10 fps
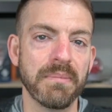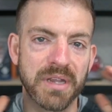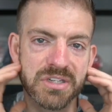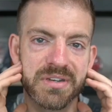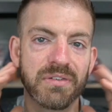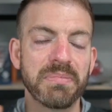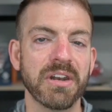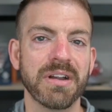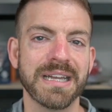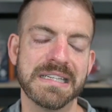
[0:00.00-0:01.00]
because you have a
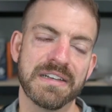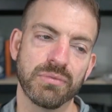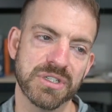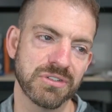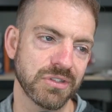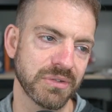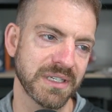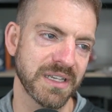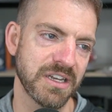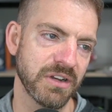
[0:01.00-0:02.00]
better idea of what you're
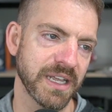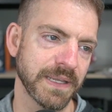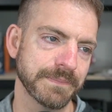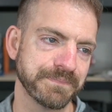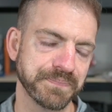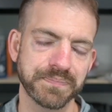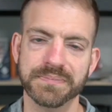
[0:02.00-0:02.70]
doing in your head.